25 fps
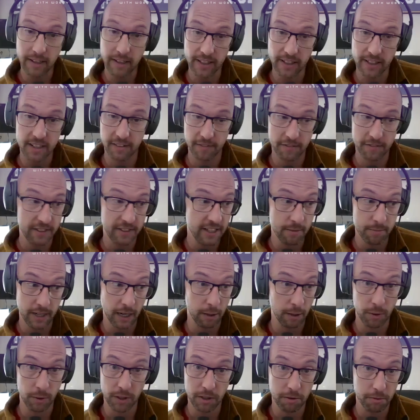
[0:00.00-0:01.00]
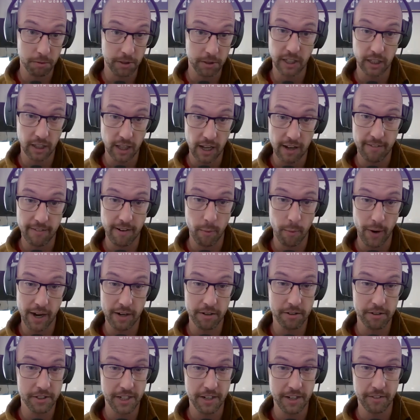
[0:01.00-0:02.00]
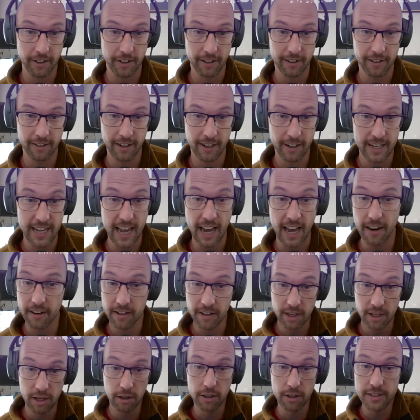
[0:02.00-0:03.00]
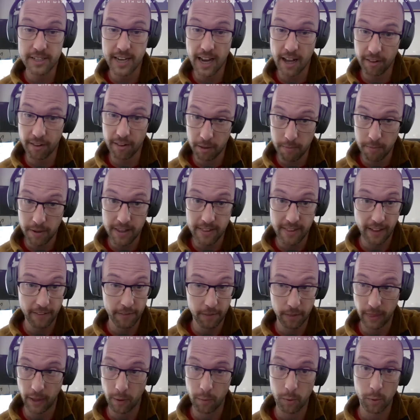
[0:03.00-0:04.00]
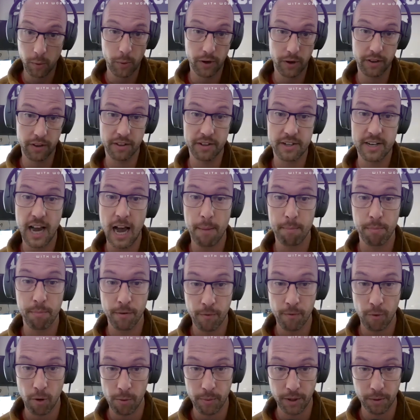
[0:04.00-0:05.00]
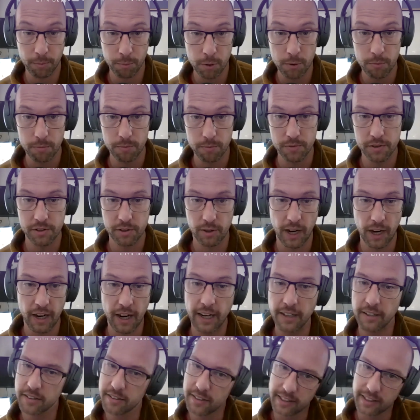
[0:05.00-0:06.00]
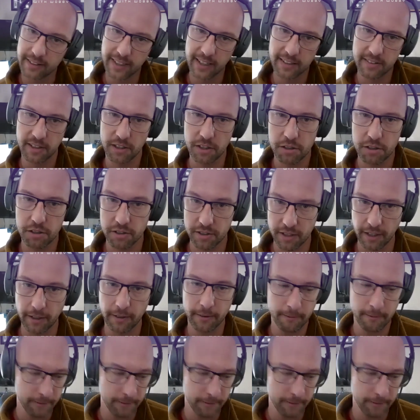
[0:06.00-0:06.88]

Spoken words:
list of teams I really, really love at wide receiver. Yet you're telling me that they were one of the top performing rooms. So I just think that's interesting.